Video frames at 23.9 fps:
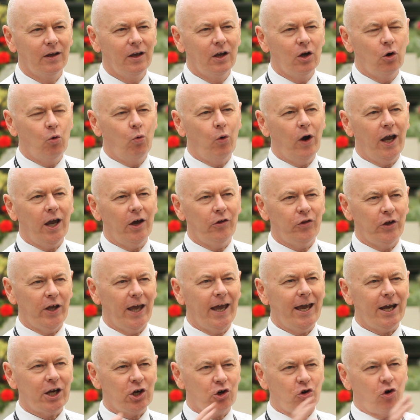where the
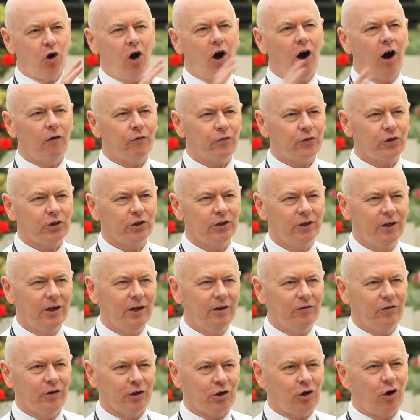aircraft
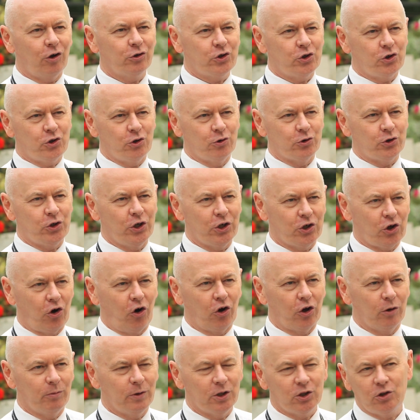that constitutes the
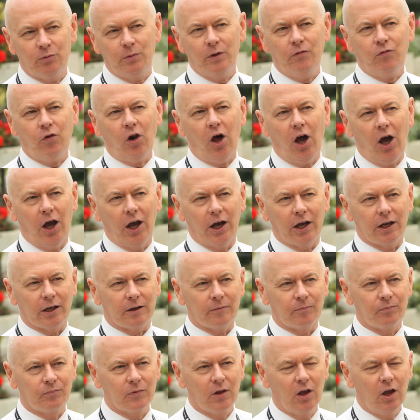economy should be flying.
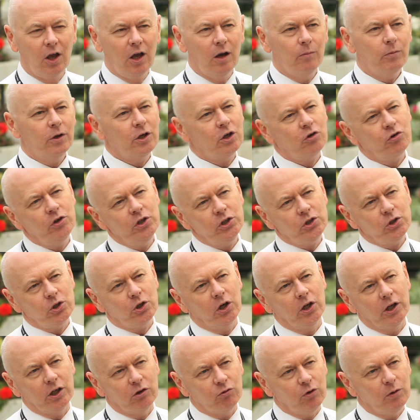But
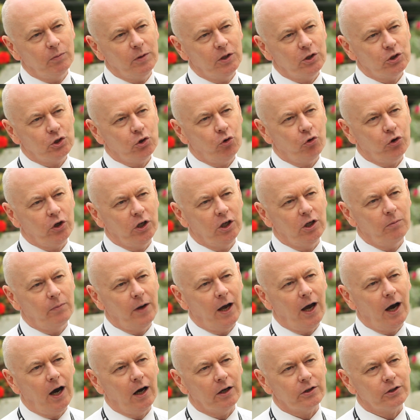increasingly, we've been talking
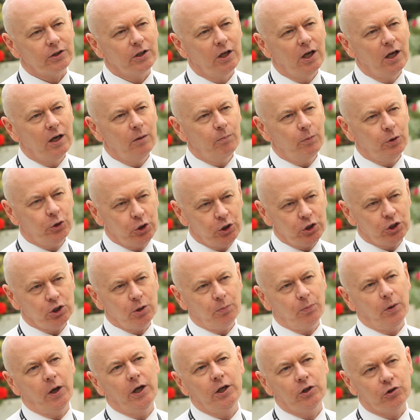about
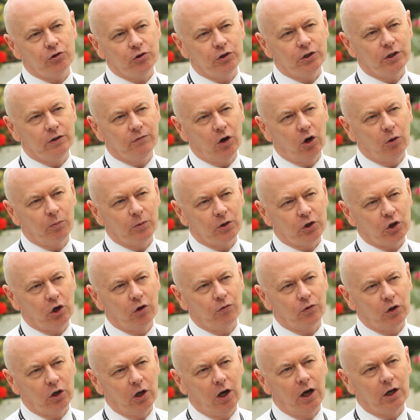participatory development over
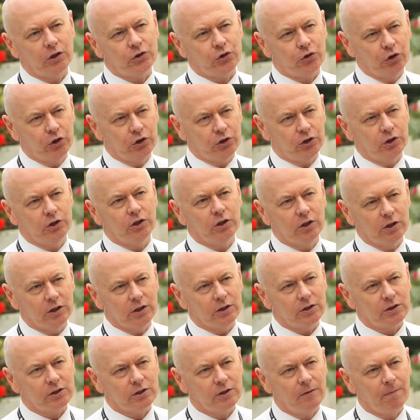the last 30
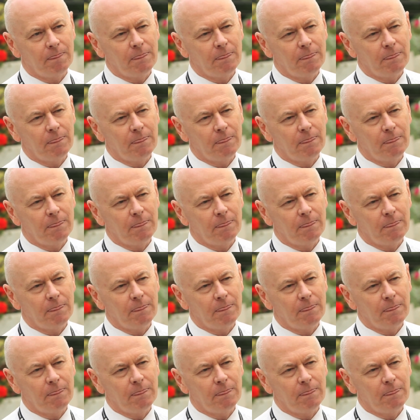years.